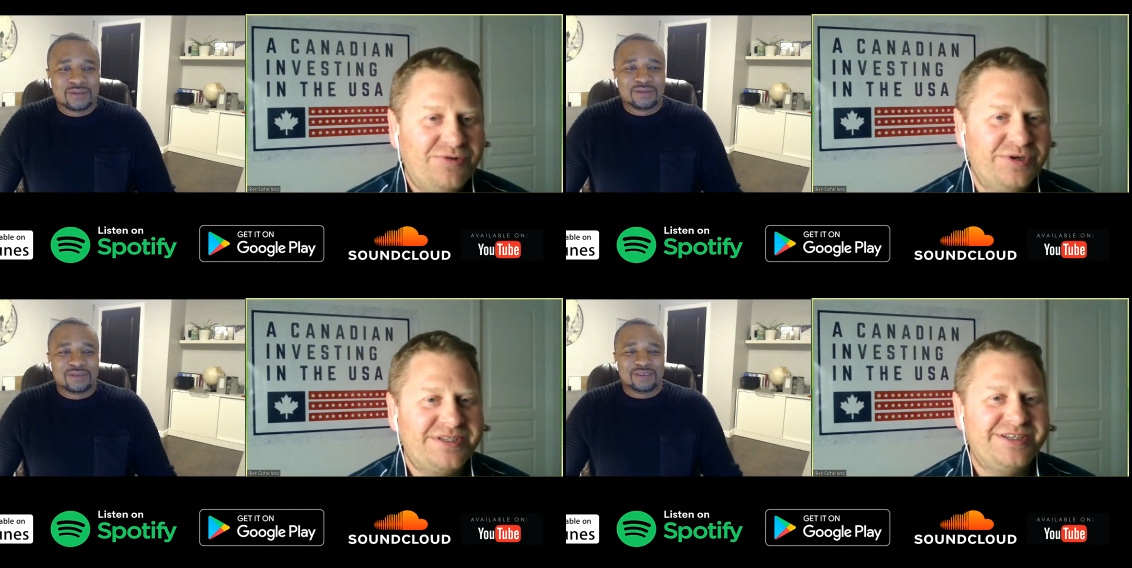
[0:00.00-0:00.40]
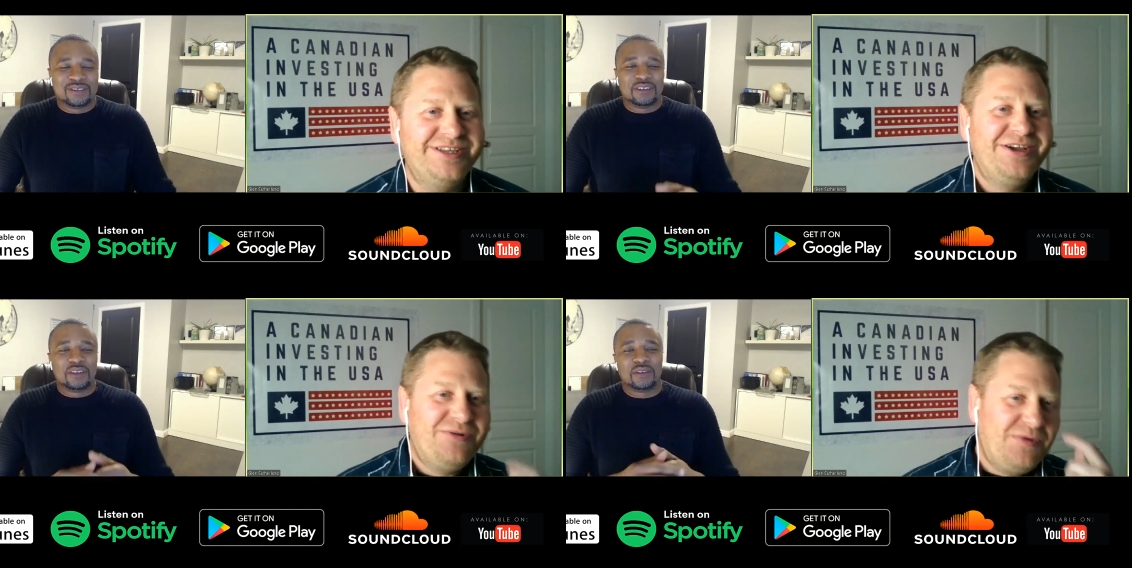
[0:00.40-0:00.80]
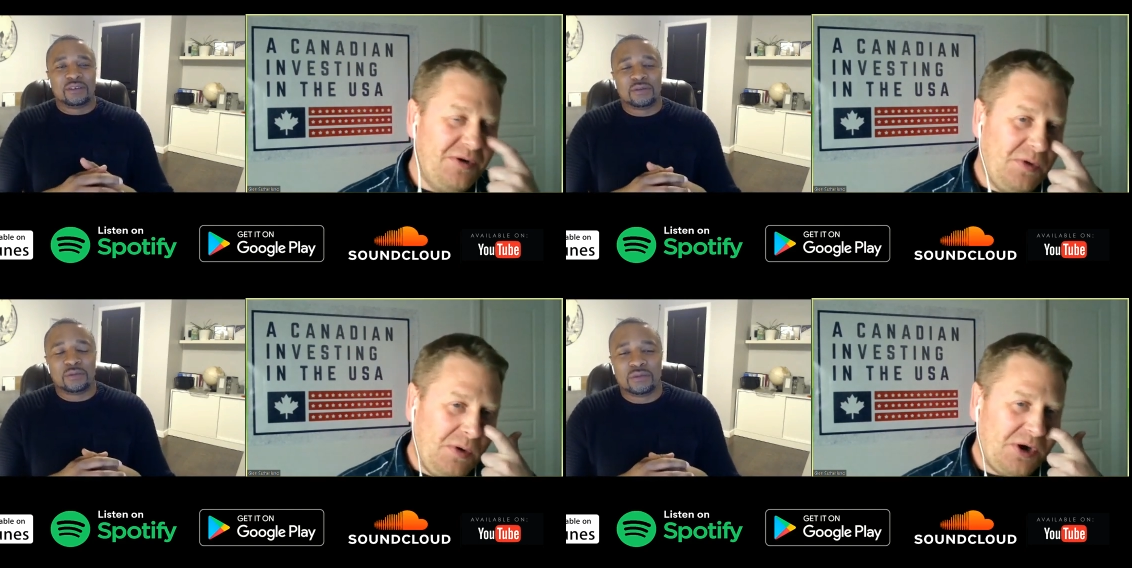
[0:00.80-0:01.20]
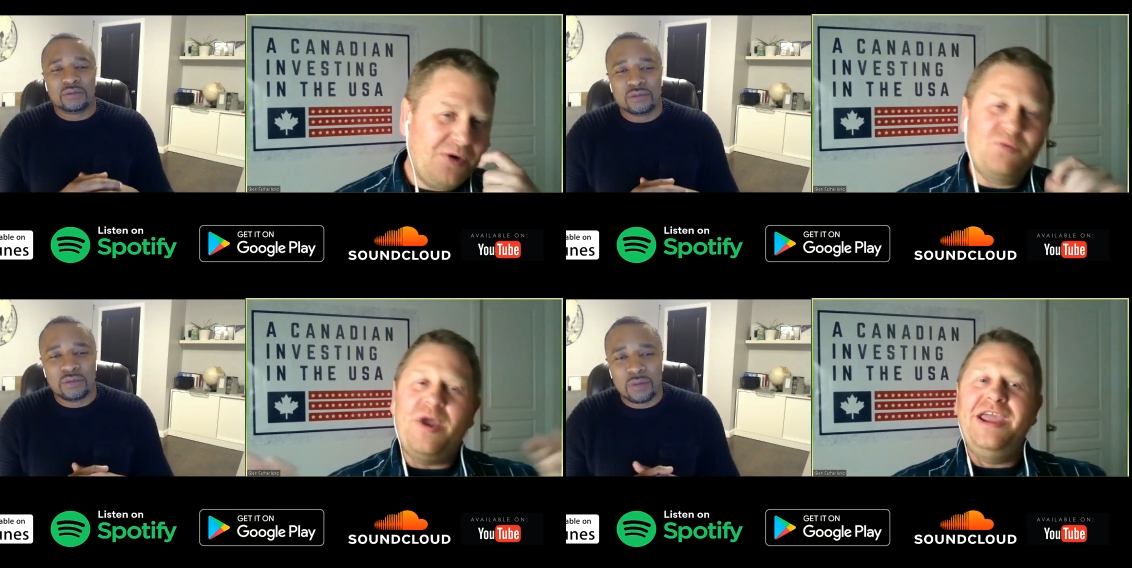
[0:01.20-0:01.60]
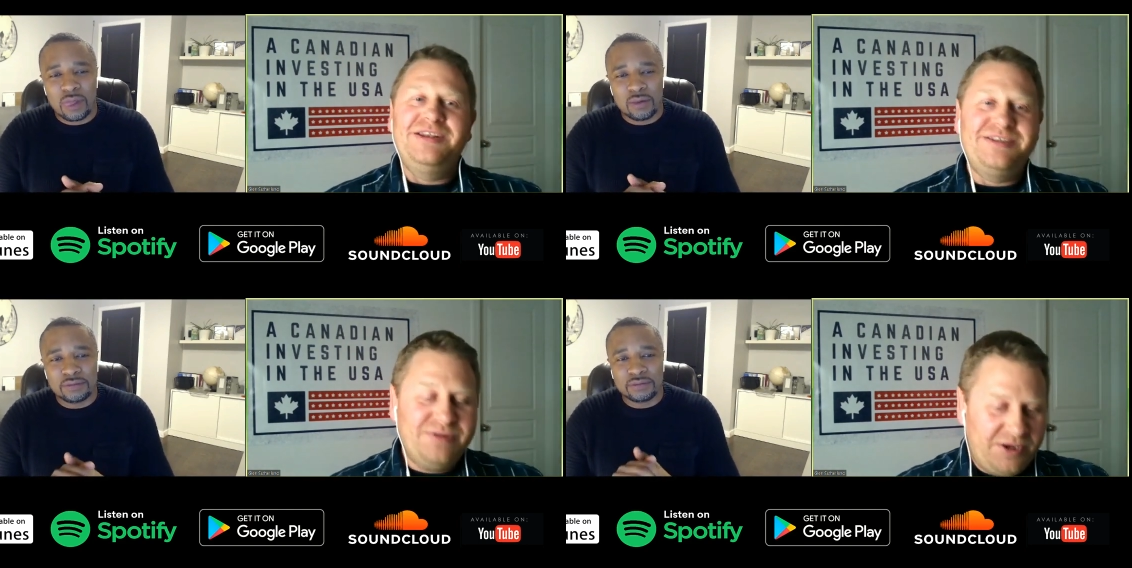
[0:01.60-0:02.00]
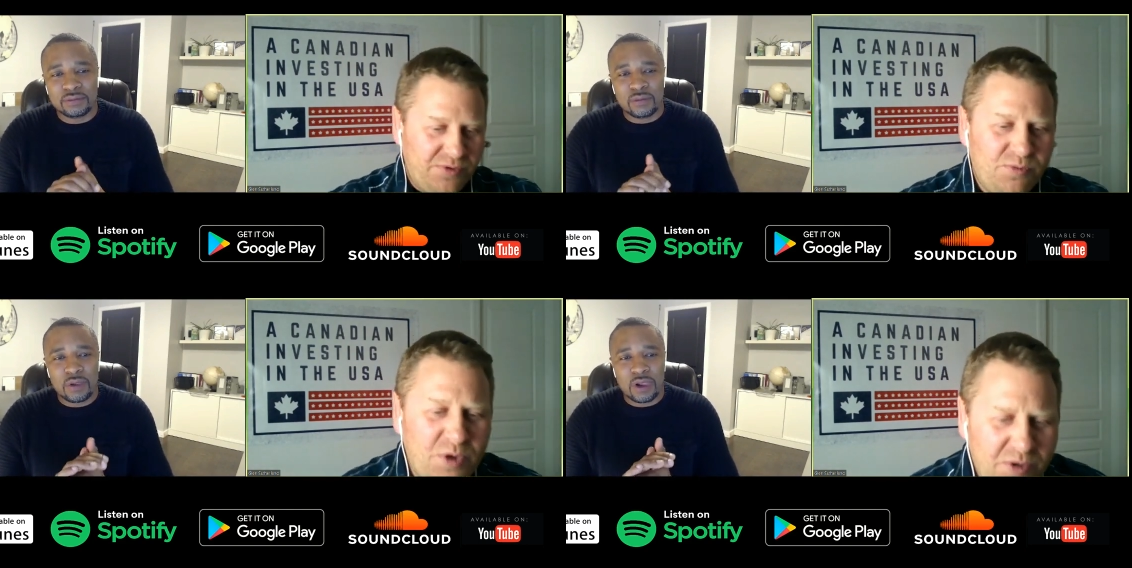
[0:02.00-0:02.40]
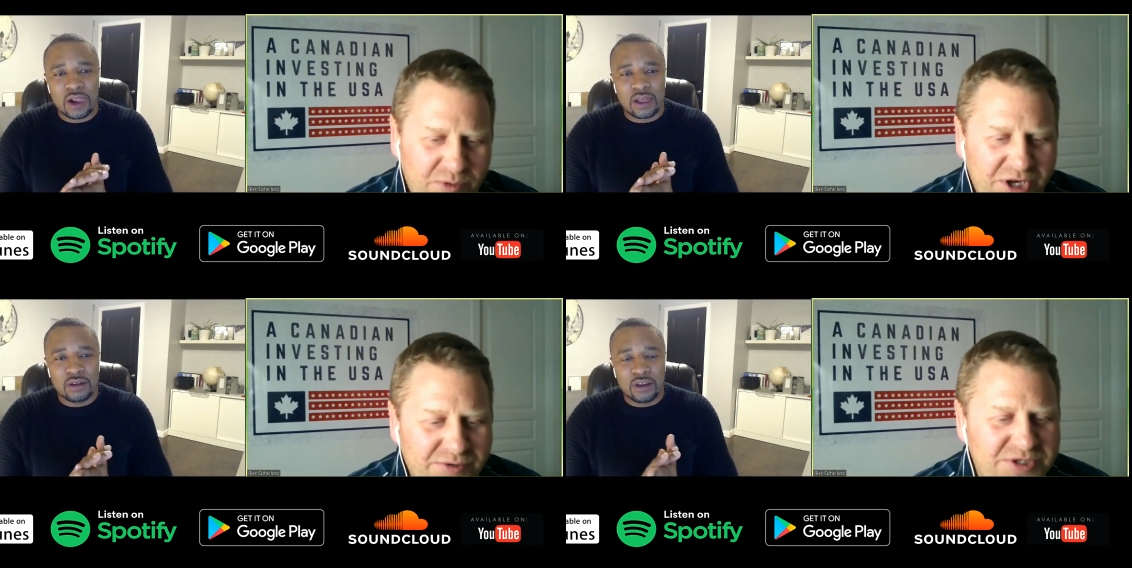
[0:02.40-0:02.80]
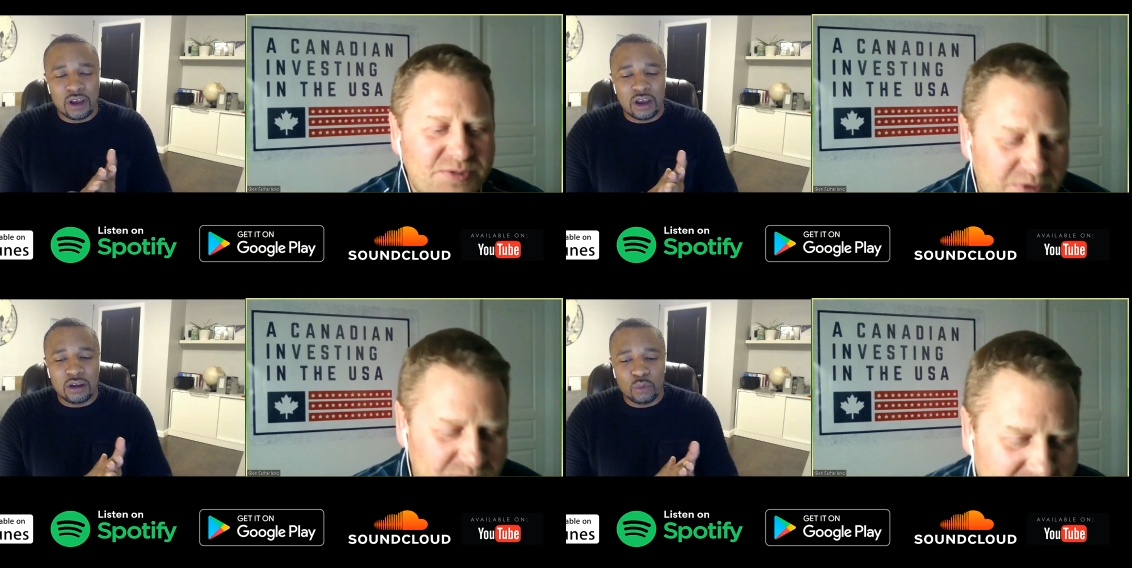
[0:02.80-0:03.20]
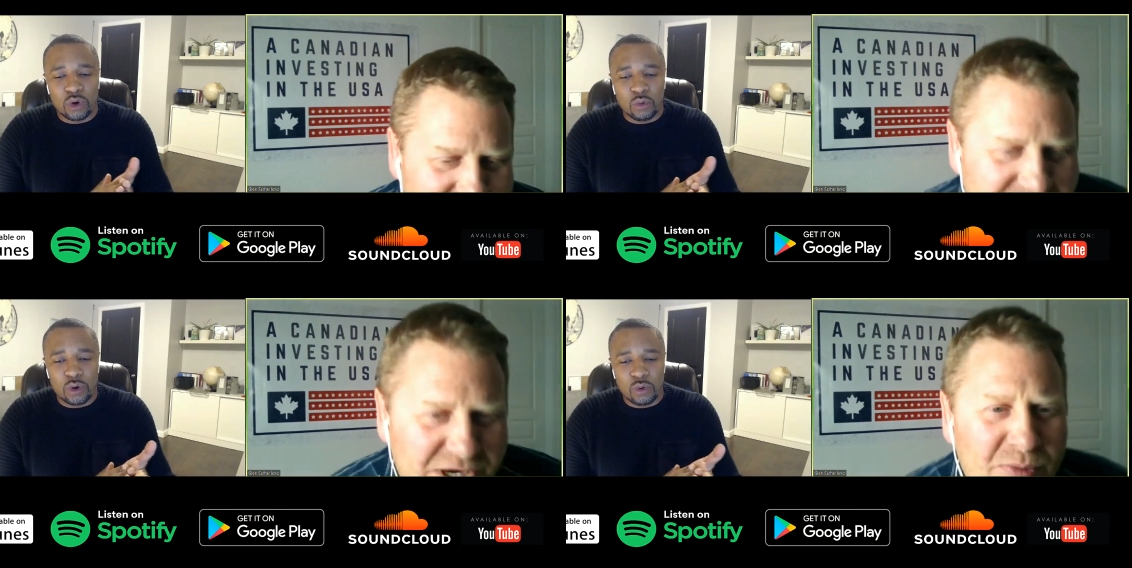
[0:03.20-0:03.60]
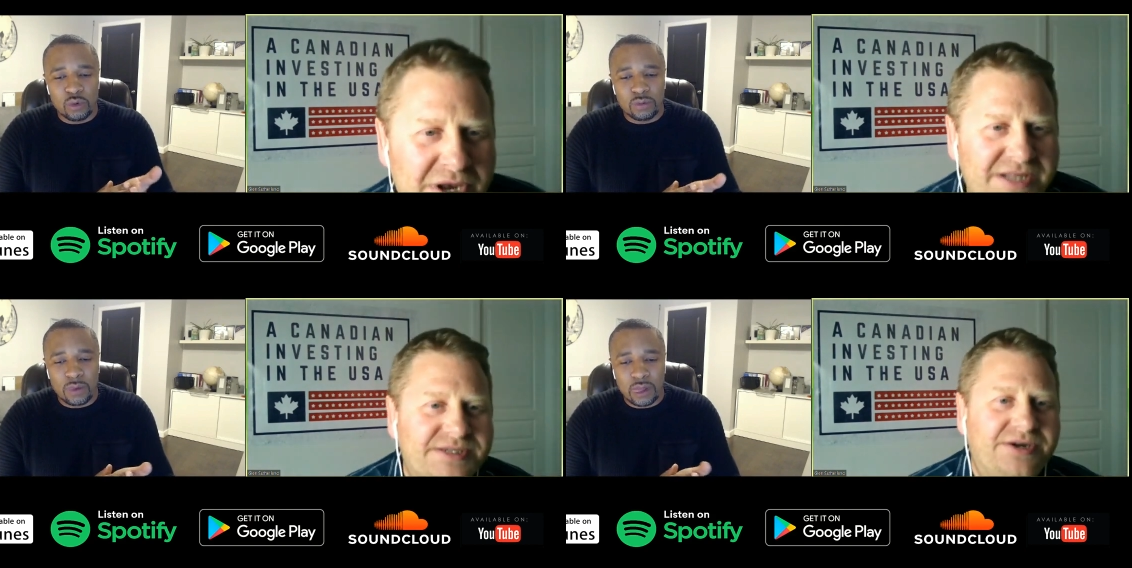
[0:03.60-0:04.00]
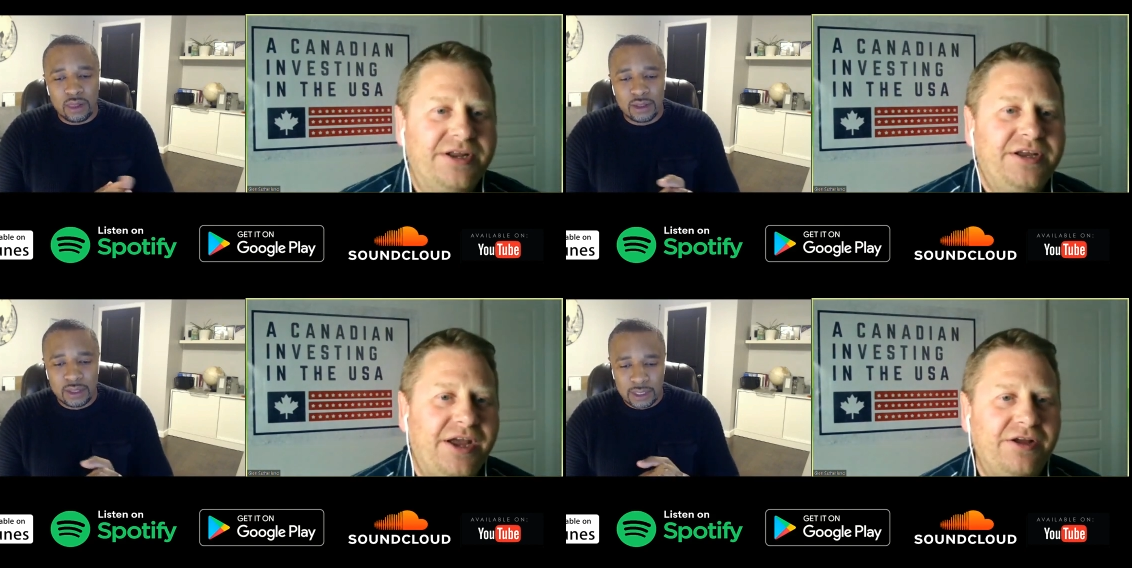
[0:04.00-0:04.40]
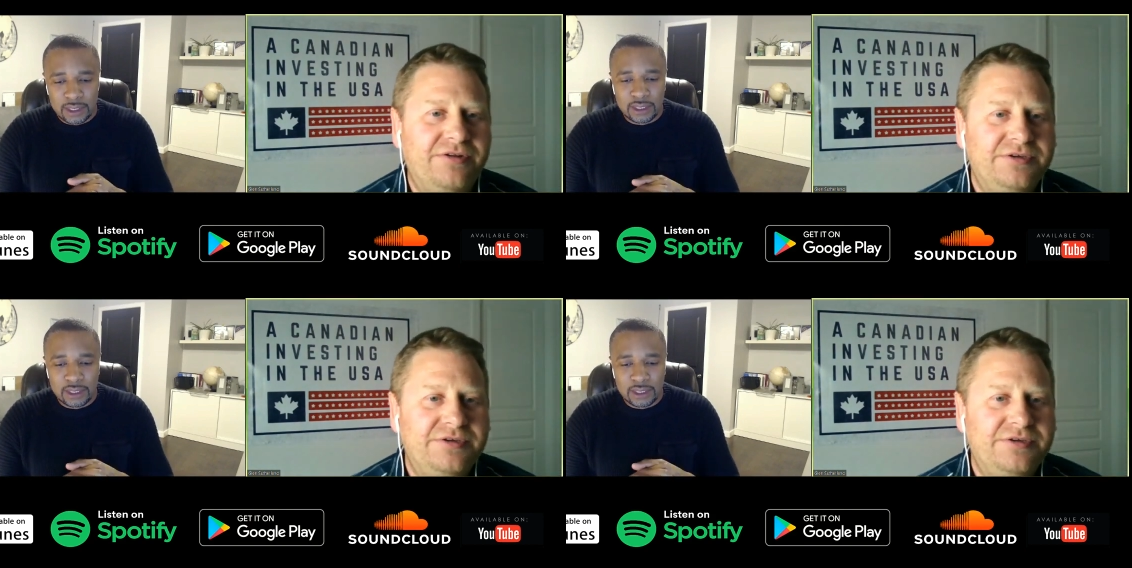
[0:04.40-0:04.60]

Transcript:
Speaker 1: What's we won't go way into like you know yeah, just we'll, we'll spend we'll, like two minutes on it. Yeah.